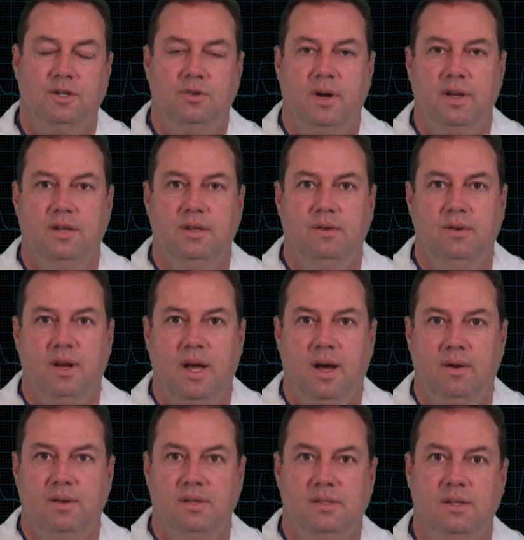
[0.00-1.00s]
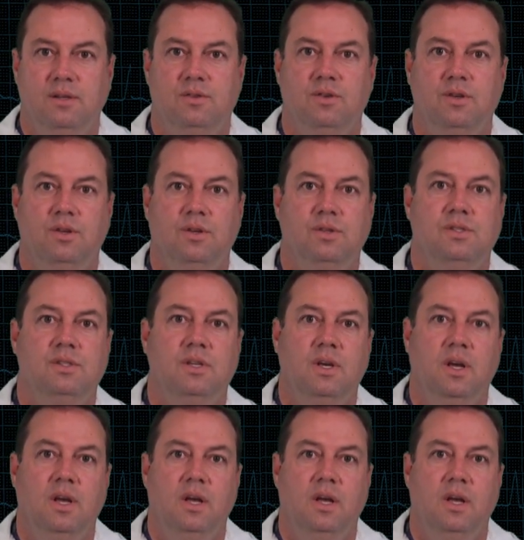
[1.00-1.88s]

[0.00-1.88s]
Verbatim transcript: to try and do now is introduce